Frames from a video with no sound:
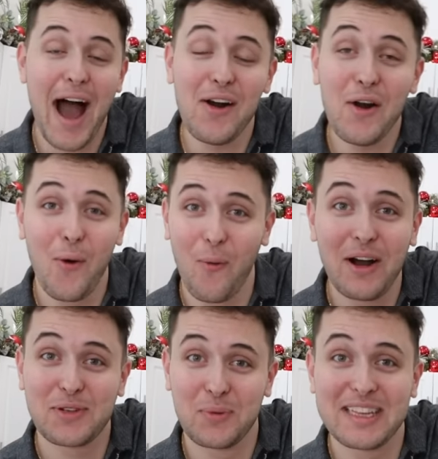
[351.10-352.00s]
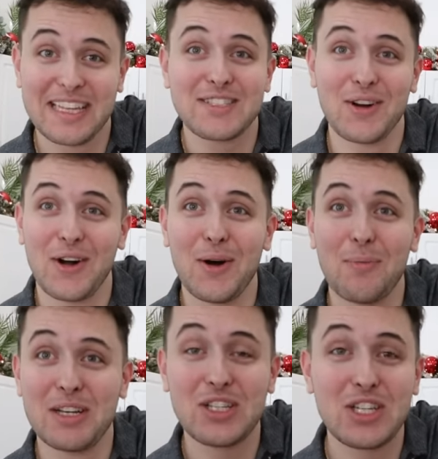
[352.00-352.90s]
I don't know what's with this girl,
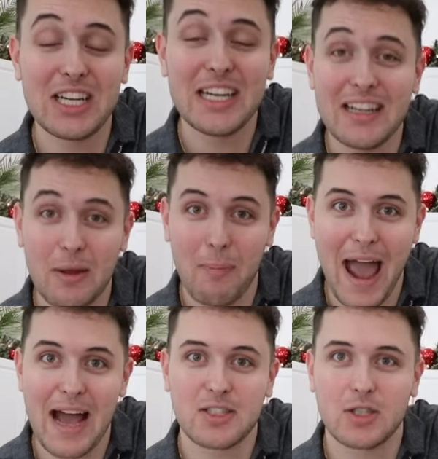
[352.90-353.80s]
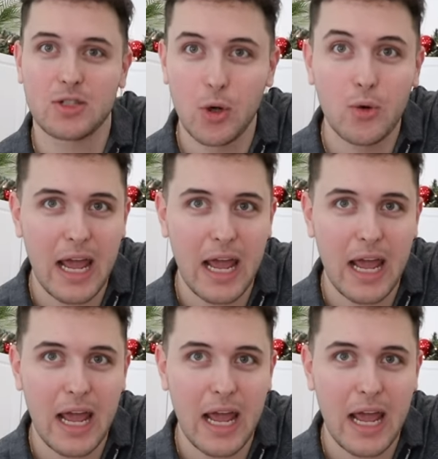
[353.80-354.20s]
but she, the past two